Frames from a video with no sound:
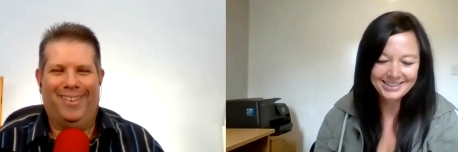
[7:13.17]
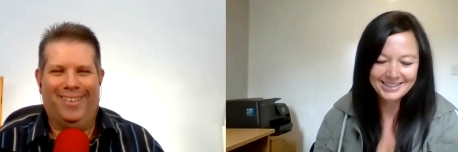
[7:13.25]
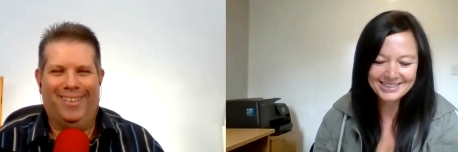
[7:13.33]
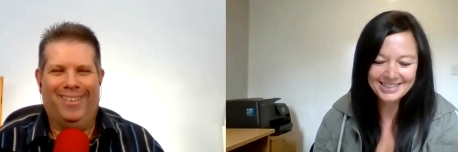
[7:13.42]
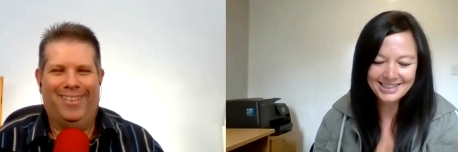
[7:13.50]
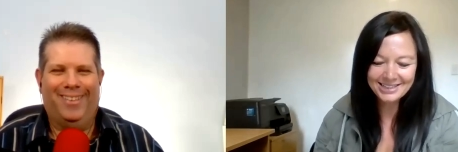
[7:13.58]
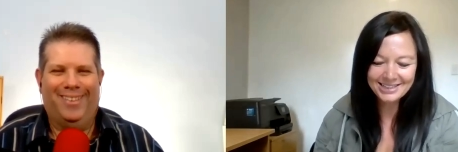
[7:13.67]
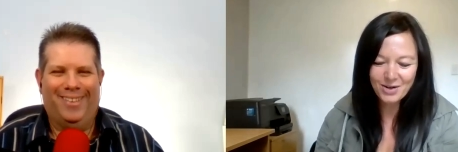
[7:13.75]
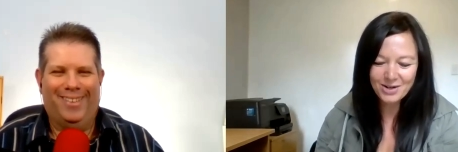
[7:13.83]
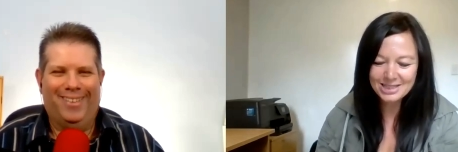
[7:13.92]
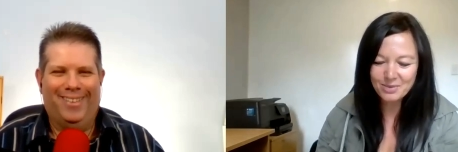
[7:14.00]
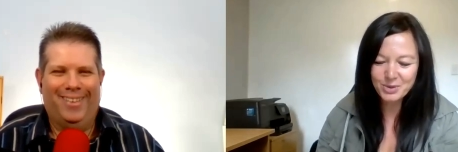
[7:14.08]
Speaker 1: because i
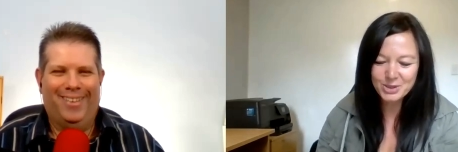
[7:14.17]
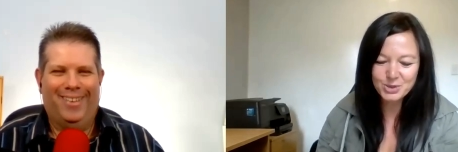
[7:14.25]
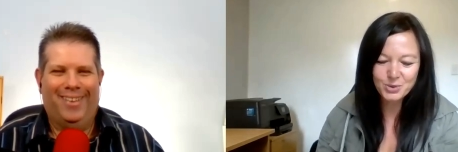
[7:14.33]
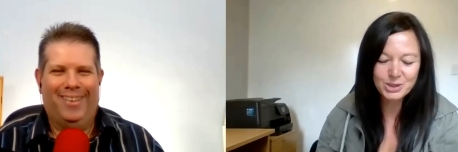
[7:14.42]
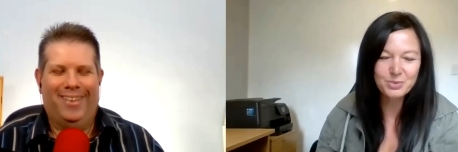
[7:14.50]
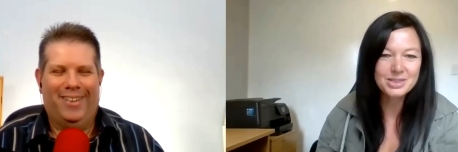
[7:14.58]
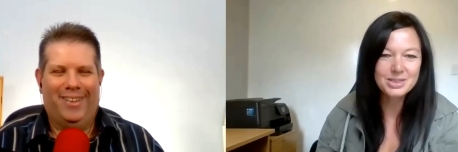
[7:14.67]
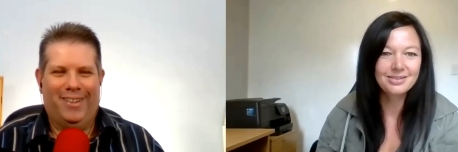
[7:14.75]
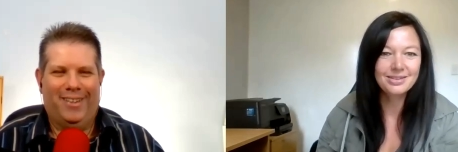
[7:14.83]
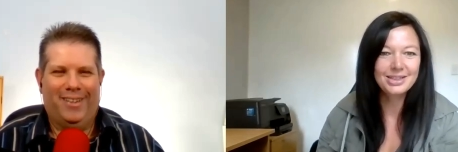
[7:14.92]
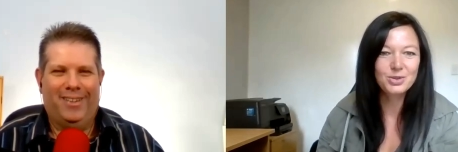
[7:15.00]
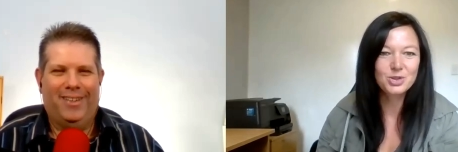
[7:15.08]
think the last time we talked you were
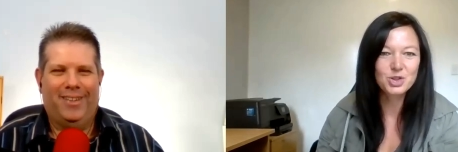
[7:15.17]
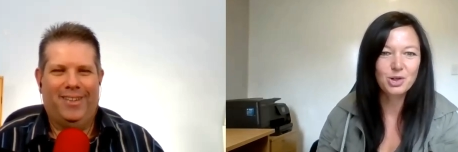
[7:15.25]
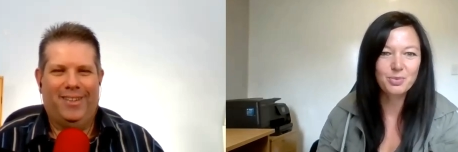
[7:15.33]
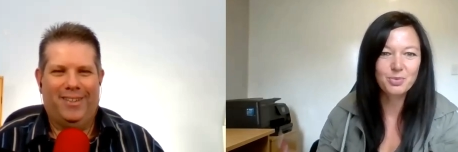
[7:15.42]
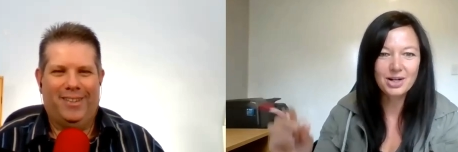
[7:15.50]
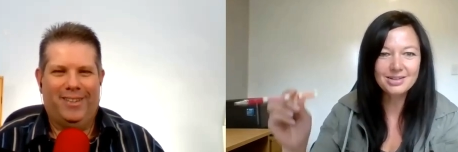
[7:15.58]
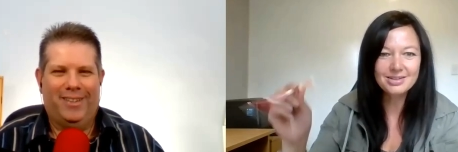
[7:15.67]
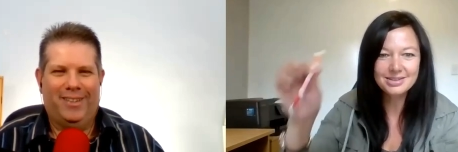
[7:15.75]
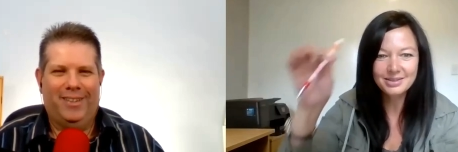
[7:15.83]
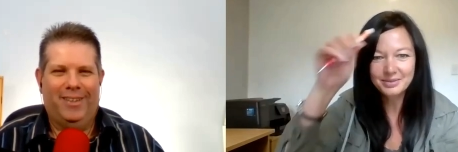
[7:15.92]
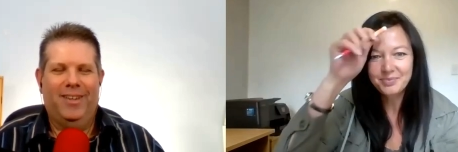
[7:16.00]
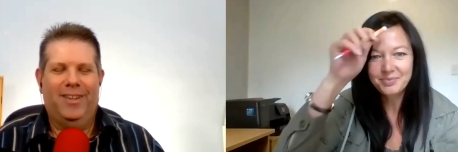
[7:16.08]
still in your job
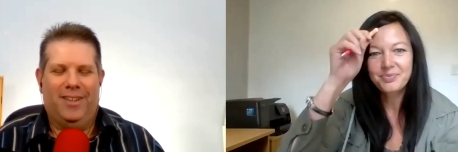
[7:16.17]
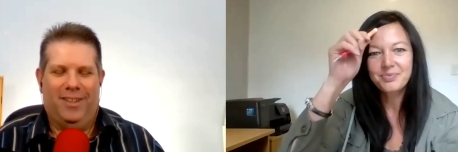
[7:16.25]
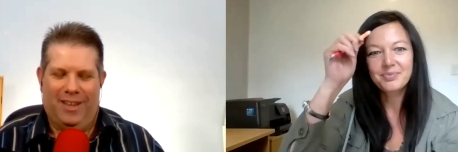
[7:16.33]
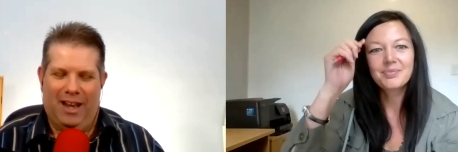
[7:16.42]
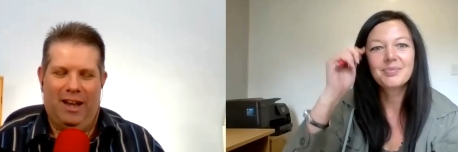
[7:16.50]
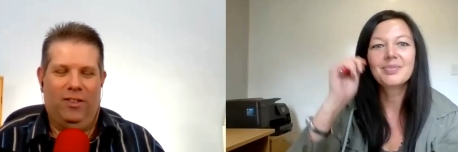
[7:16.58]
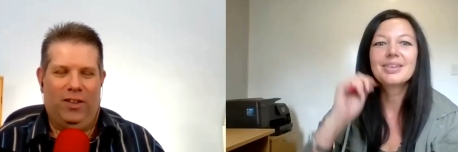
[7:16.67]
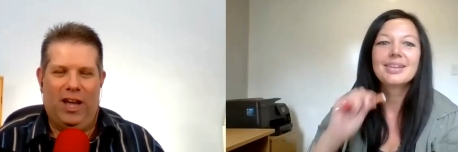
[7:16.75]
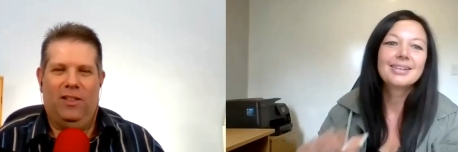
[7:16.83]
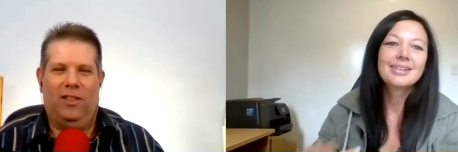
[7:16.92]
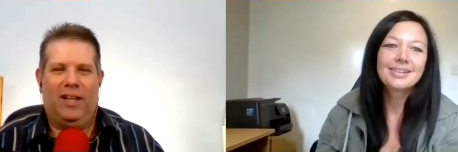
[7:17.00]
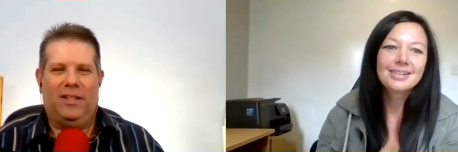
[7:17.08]
right
Speaker 2: yeah
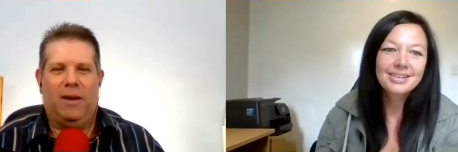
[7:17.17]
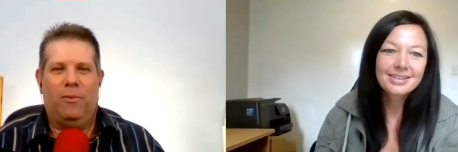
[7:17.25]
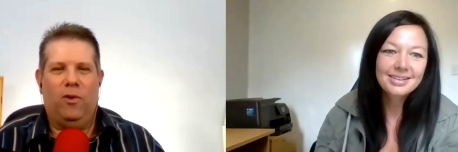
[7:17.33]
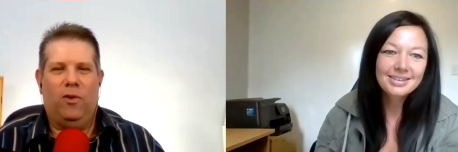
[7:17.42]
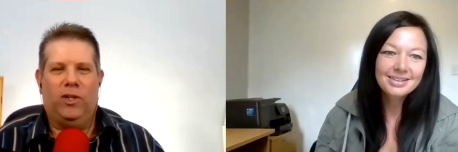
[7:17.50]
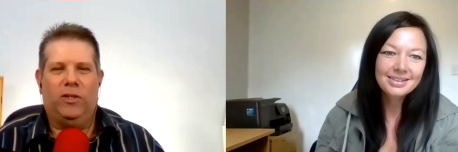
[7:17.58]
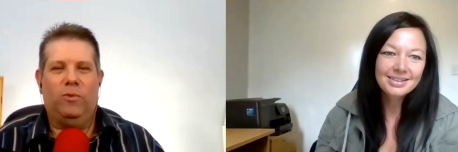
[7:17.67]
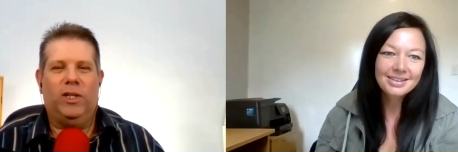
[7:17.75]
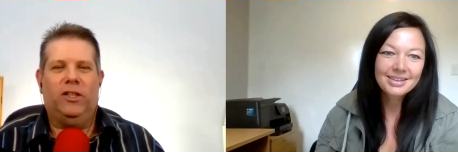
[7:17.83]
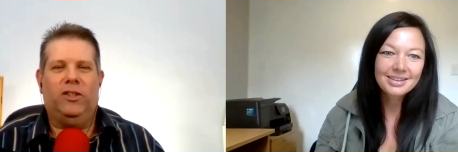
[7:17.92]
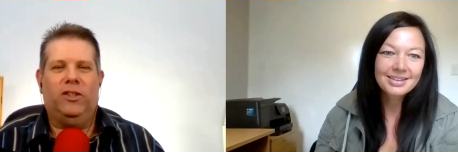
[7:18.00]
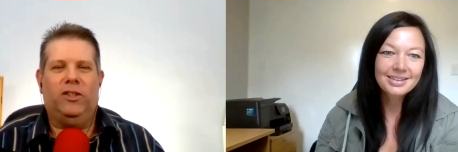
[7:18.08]
yeah last time we were we
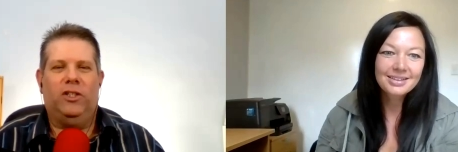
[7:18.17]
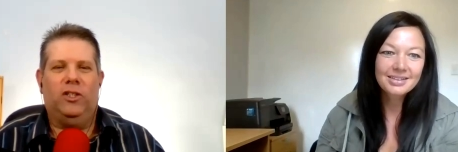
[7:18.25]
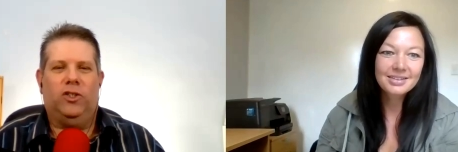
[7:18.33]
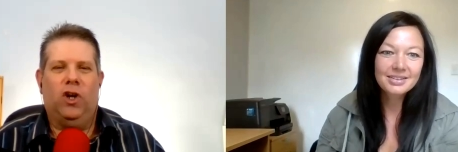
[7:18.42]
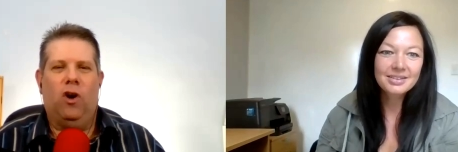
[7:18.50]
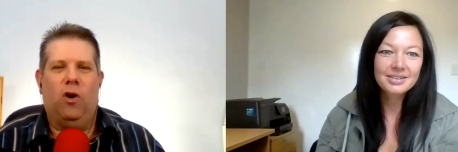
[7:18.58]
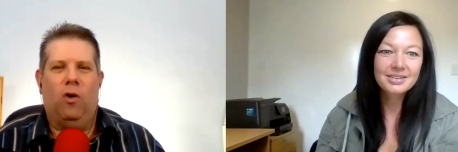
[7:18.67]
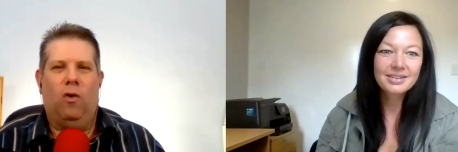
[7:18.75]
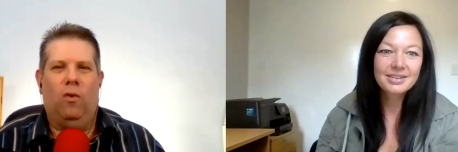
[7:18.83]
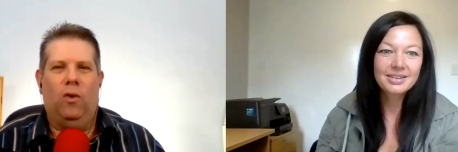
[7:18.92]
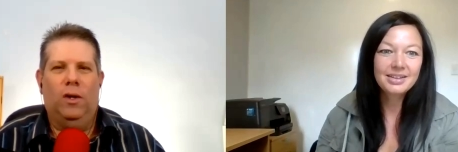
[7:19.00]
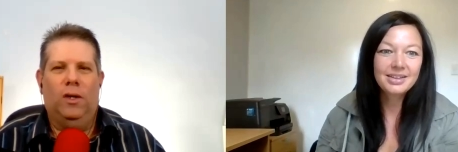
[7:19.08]
did the
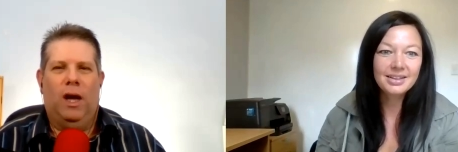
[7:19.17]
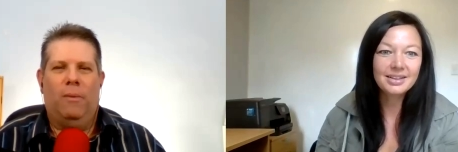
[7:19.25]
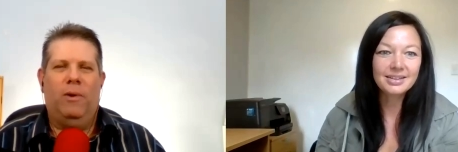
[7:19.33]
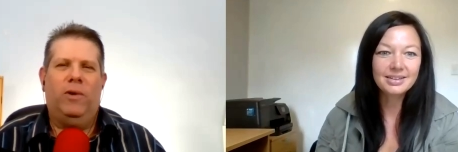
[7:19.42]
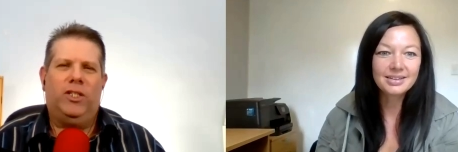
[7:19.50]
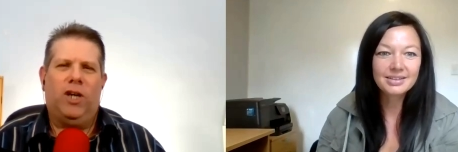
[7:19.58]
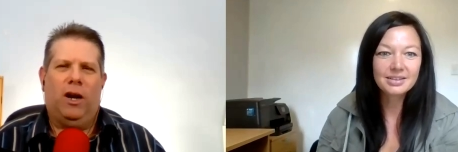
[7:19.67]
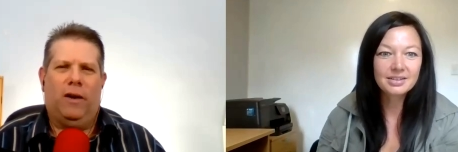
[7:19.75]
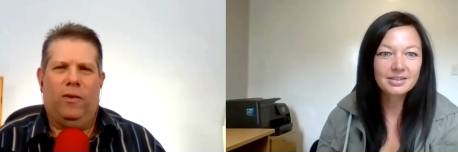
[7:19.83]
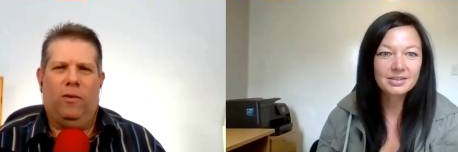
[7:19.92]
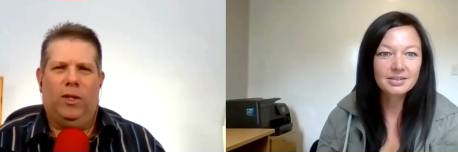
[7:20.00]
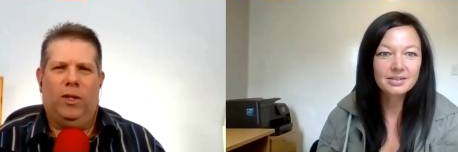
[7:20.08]
show i mean yeah. we talk
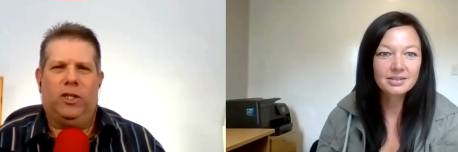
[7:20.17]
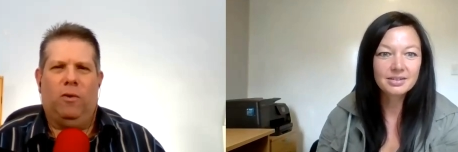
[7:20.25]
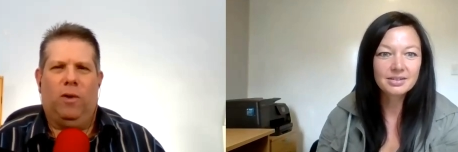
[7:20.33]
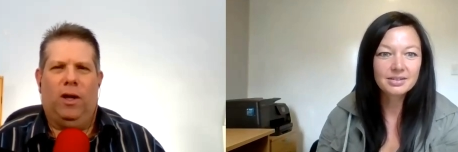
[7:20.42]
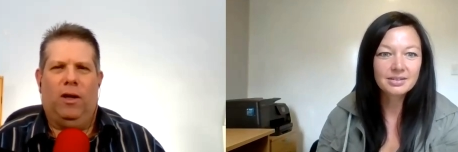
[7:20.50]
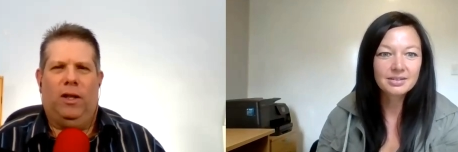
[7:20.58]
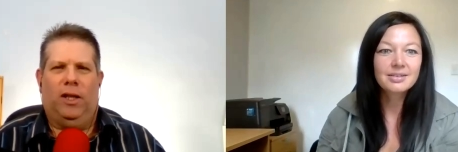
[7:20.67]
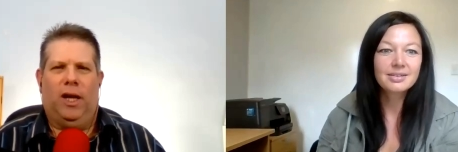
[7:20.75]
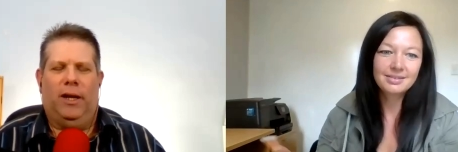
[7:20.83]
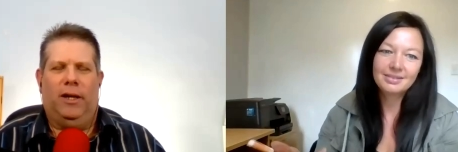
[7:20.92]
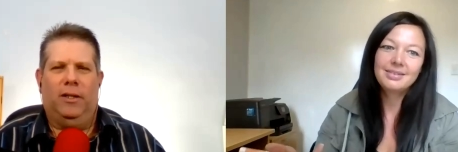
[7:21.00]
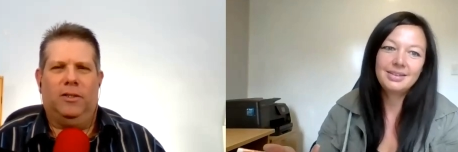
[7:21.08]
every once in a while
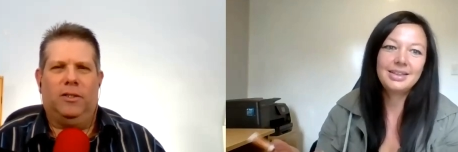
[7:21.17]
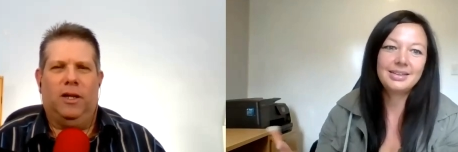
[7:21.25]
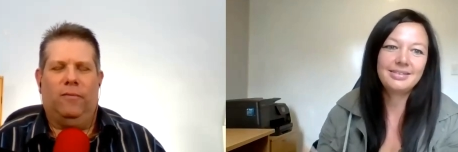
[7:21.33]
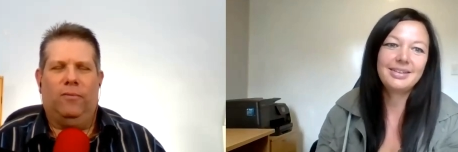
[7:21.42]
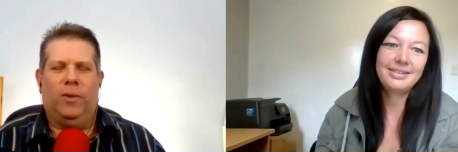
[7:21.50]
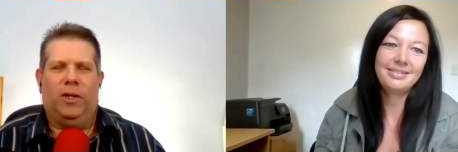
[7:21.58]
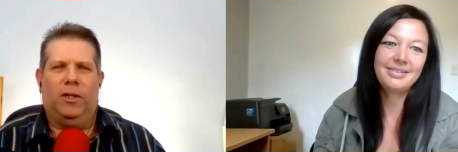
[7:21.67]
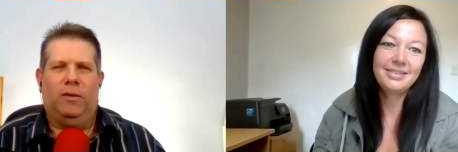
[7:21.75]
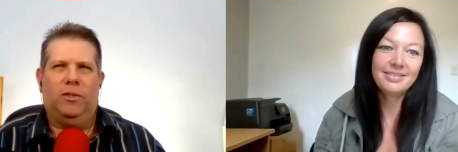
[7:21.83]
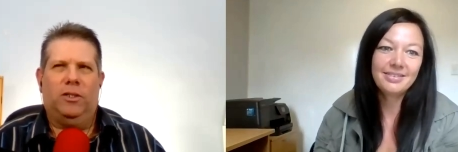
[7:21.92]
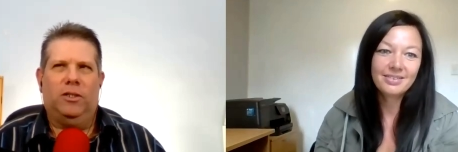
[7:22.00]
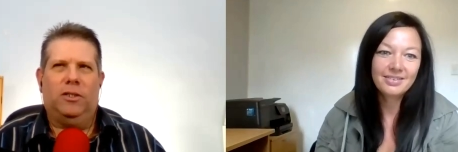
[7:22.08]
online and stuff yes, but yes, it
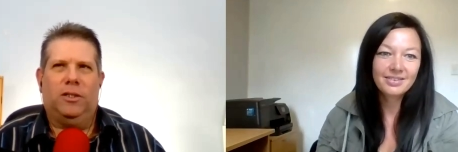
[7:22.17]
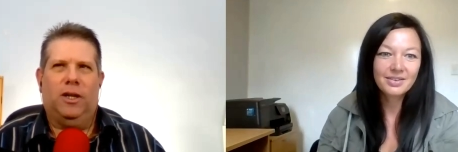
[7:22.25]
was yes. just